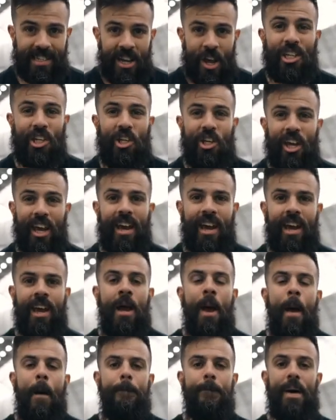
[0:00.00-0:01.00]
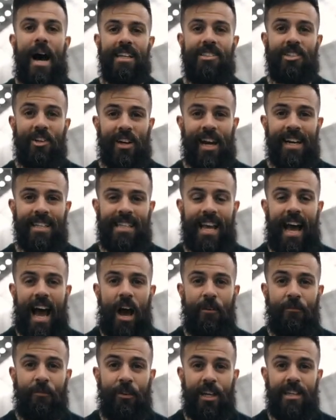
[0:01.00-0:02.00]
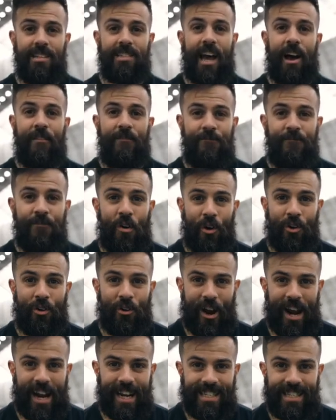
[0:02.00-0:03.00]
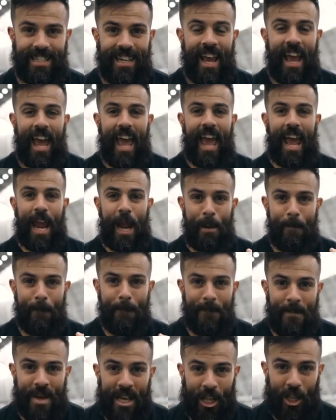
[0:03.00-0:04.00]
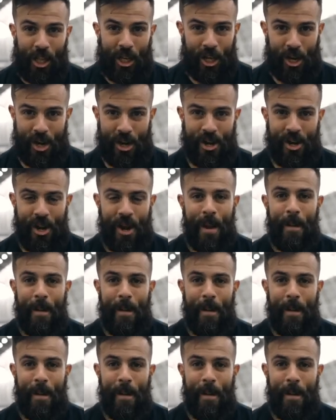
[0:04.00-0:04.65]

This year, Battle Cancer athletes have fundraised a million